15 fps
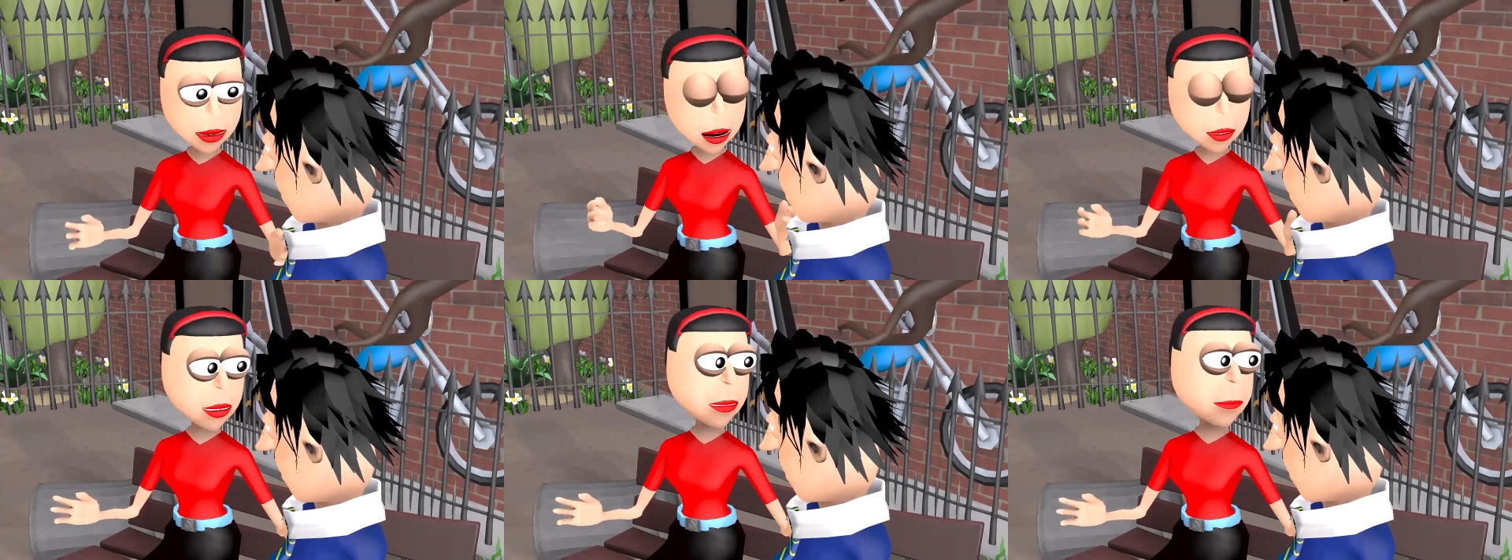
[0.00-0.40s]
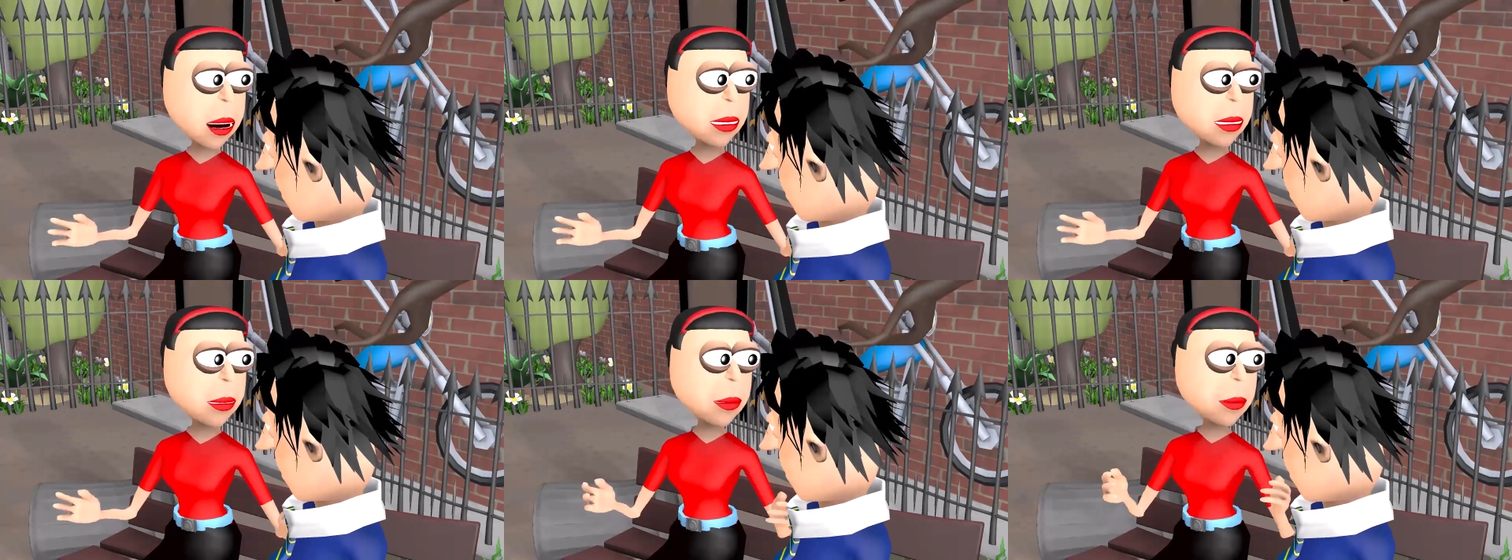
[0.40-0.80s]
But you
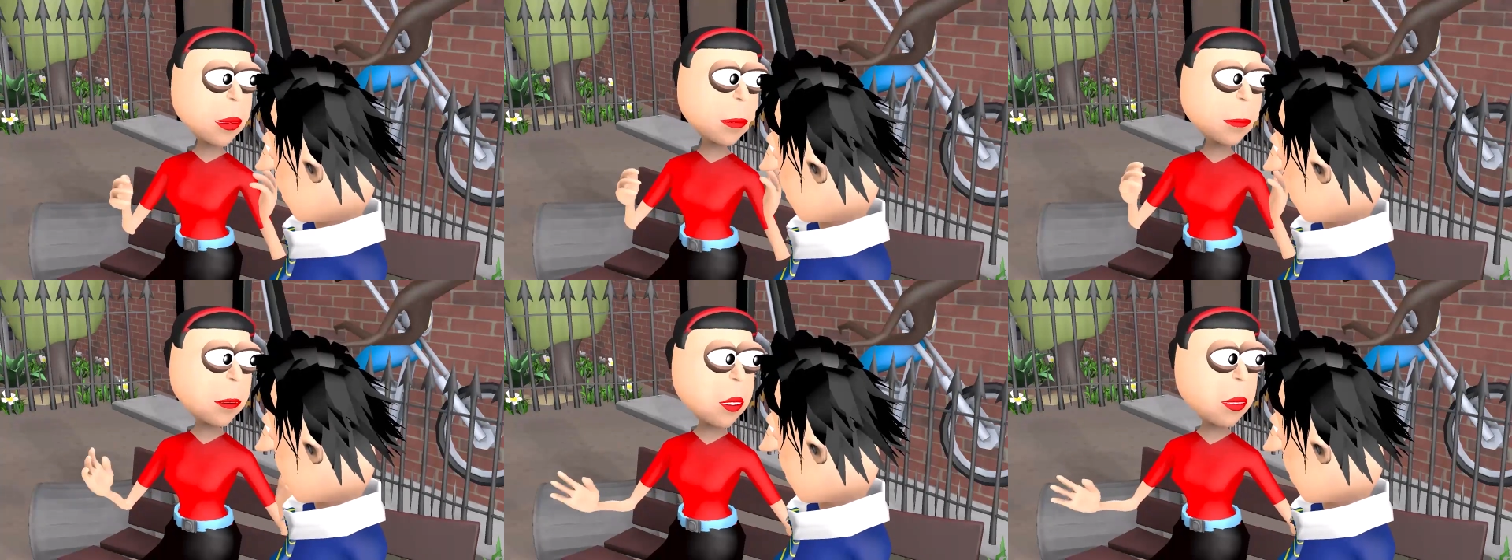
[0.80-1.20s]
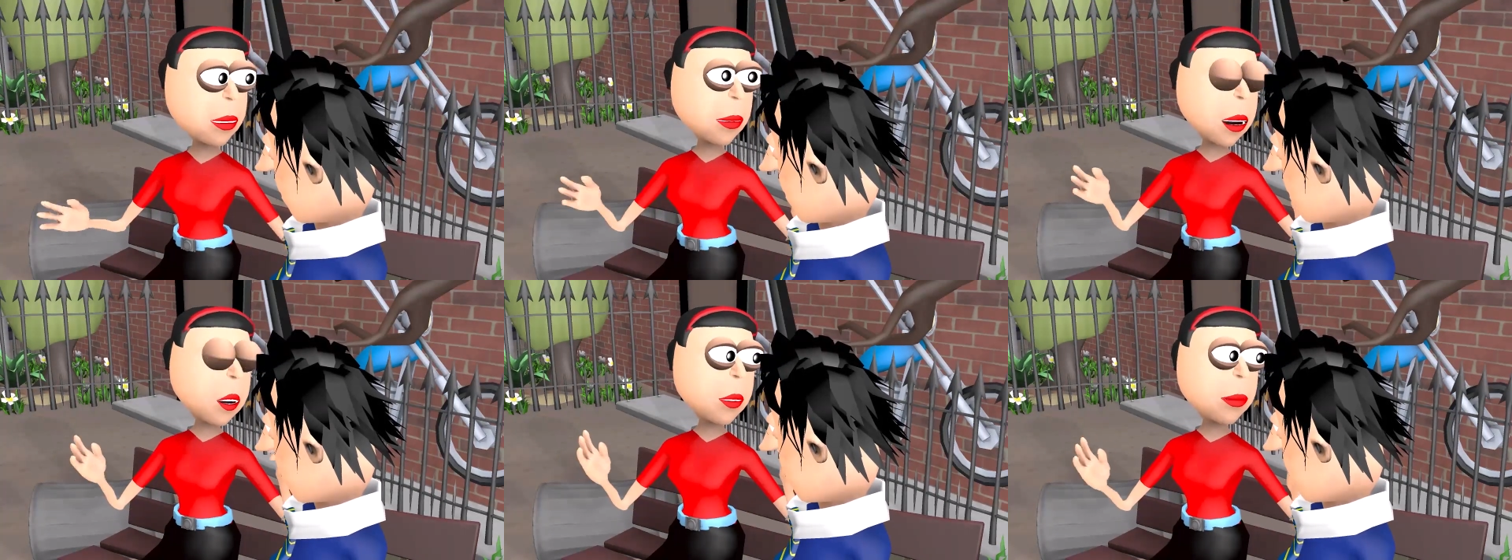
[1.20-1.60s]
are
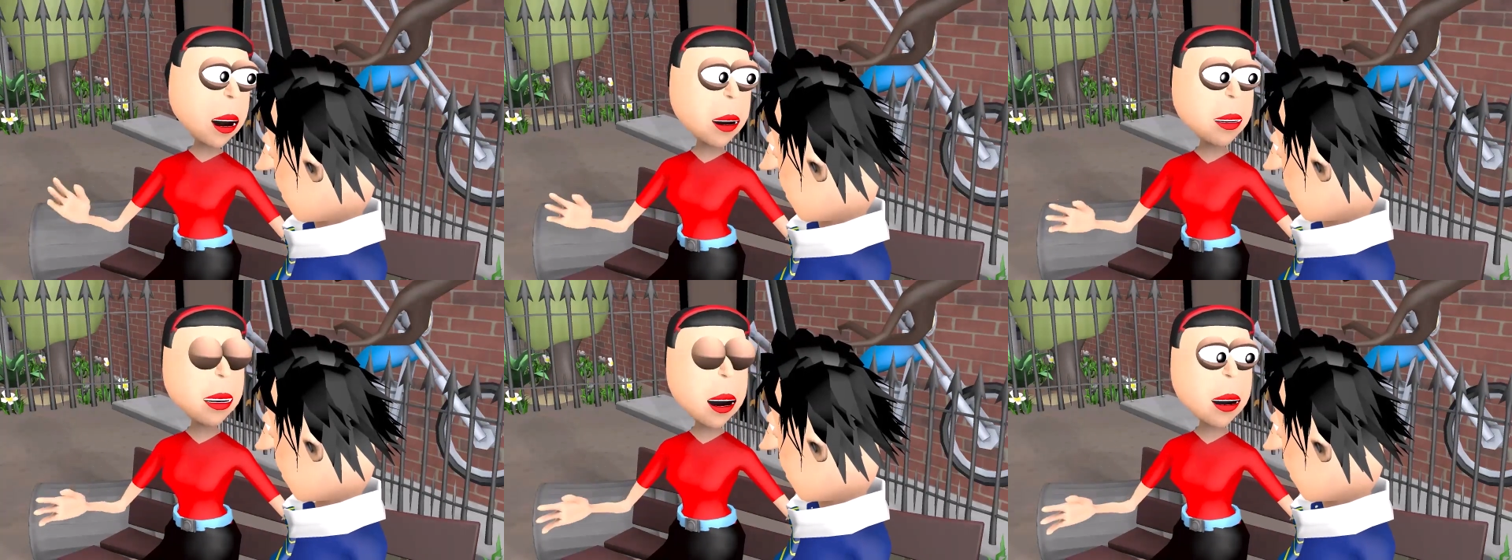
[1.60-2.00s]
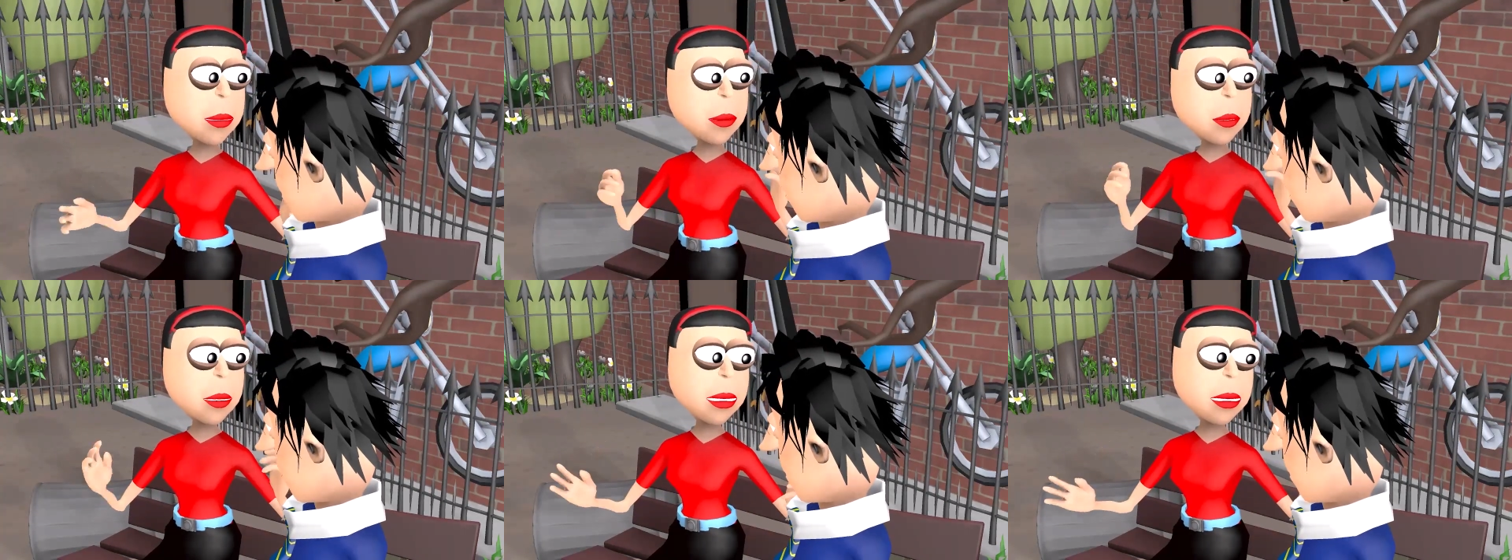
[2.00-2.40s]
uncomfortable about Barry,
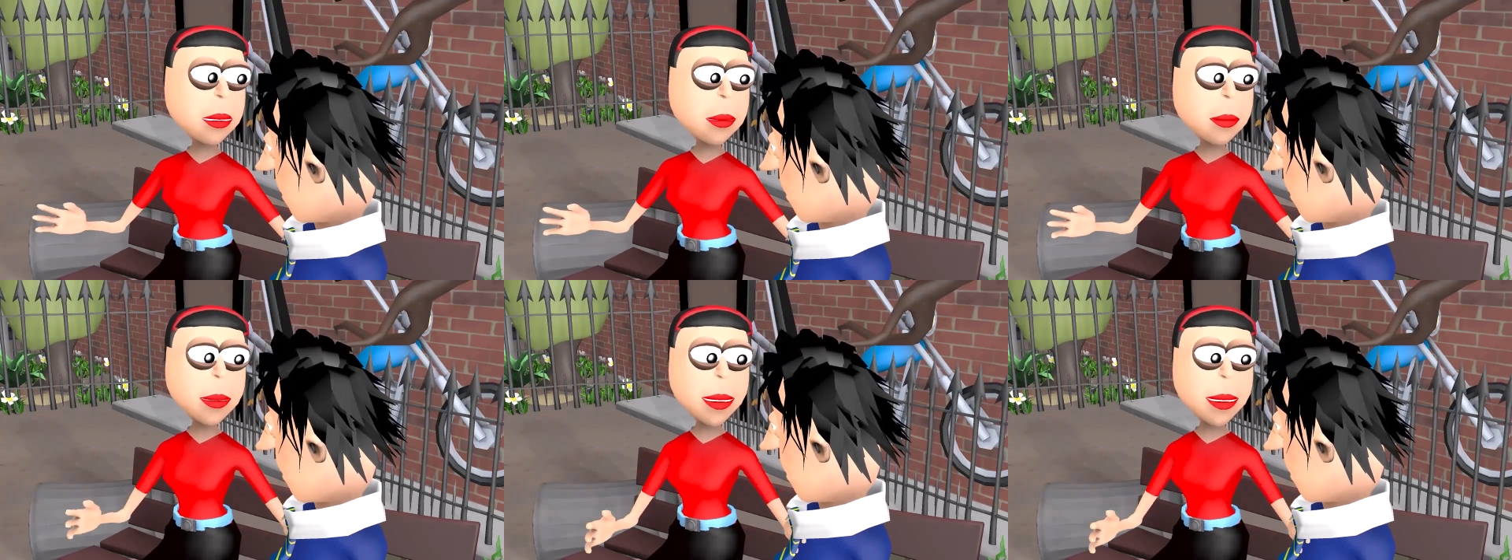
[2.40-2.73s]
aren't you?